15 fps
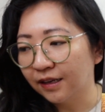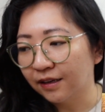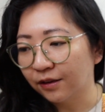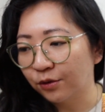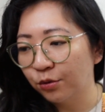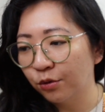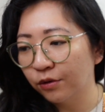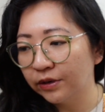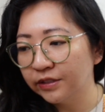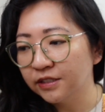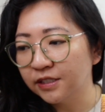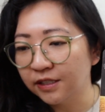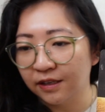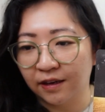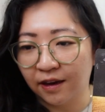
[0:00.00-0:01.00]

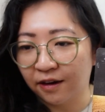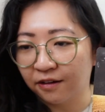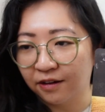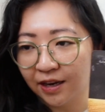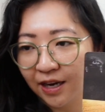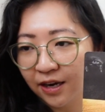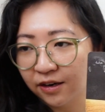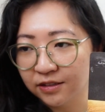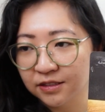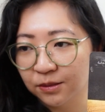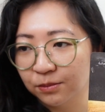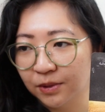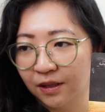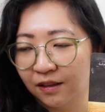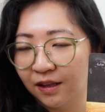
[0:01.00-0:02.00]
quarantine area or
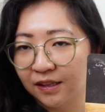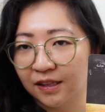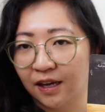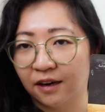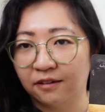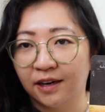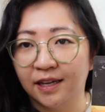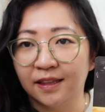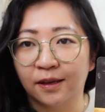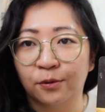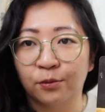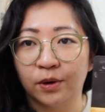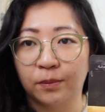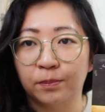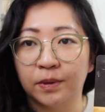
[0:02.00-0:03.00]
something like that, right? Like
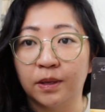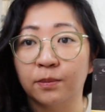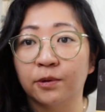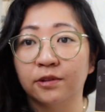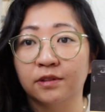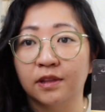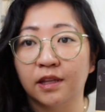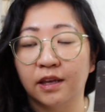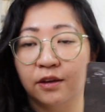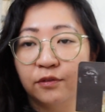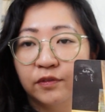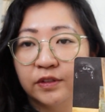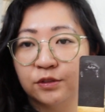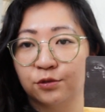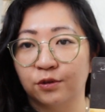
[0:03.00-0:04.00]
where people
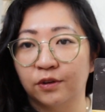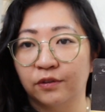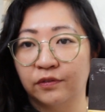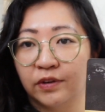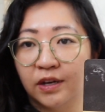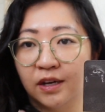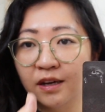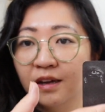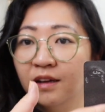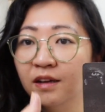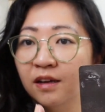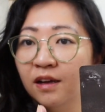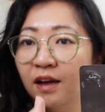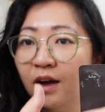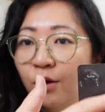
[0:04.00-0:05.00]
live in sort of a
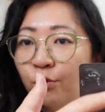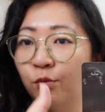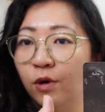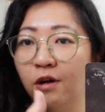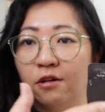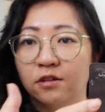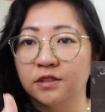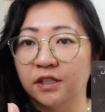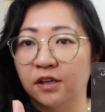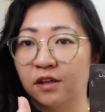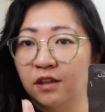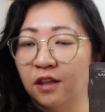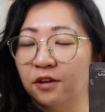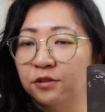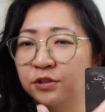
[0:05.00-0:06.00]
walled
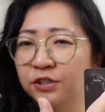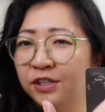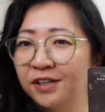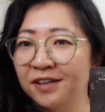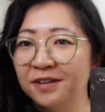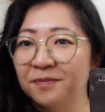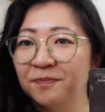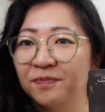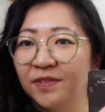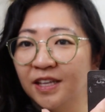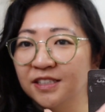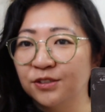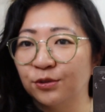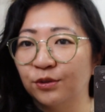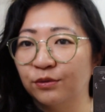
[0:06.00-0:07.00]
enclosure.
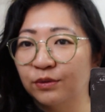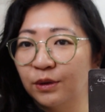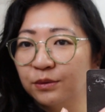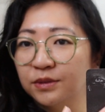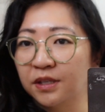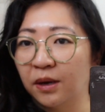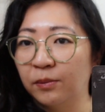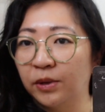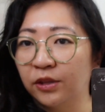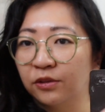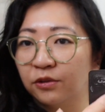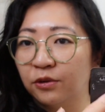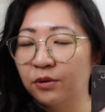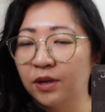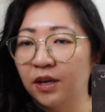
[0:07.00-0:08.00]
That's sort of what was coming
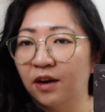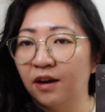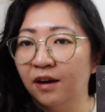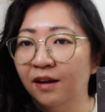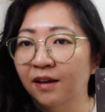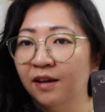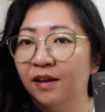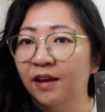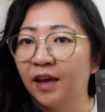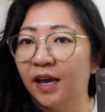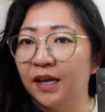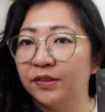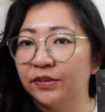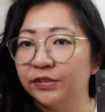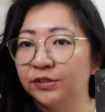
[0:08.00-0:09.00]
through here.
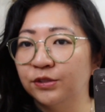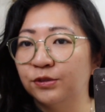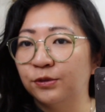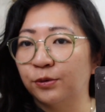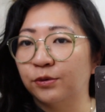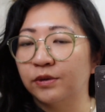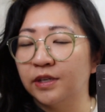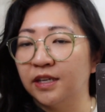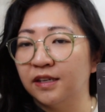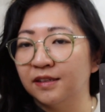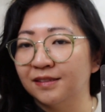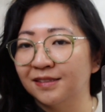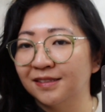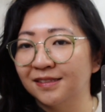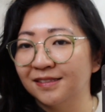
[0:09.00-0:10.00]
And the
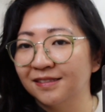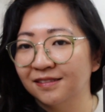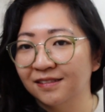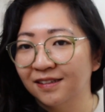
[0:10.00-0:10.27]
stories,